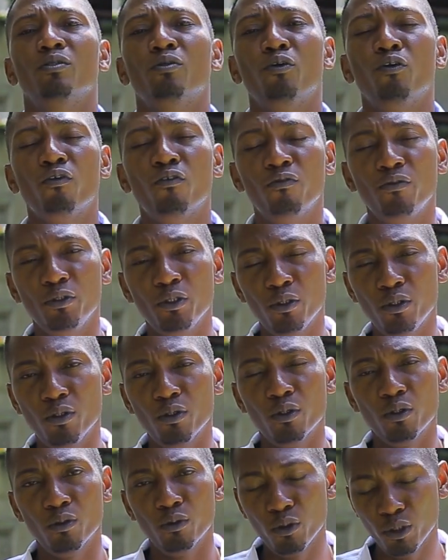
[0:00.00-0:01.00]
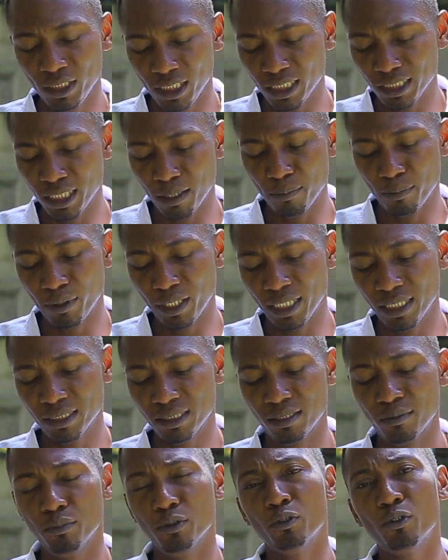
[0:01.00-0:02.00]
of your goat
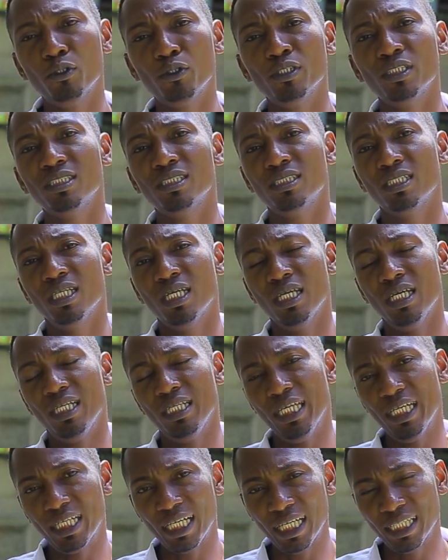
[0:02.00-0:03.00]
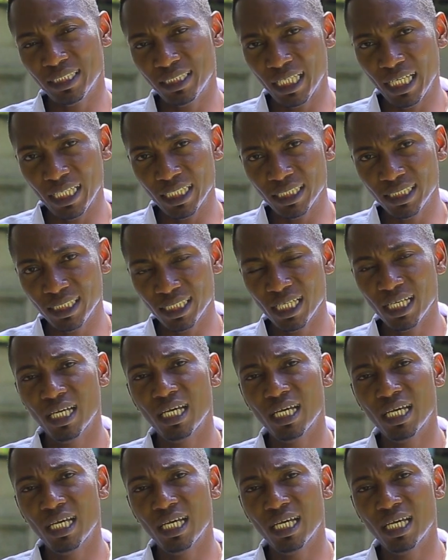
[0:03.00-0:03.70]
enterprise, because like I said,